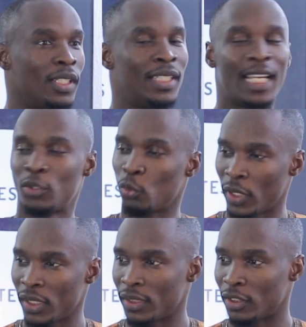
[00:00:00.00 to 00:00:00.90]
That
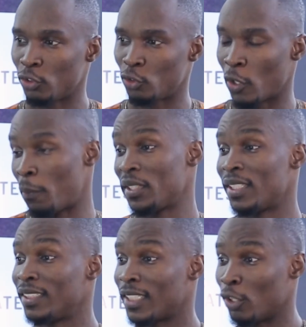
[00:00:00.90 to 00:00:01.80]
way, your
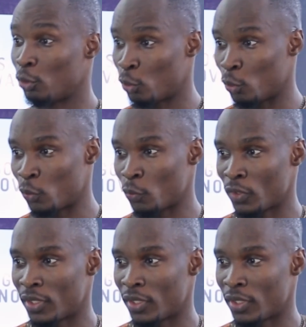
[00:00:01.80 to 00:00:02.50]
business can grow.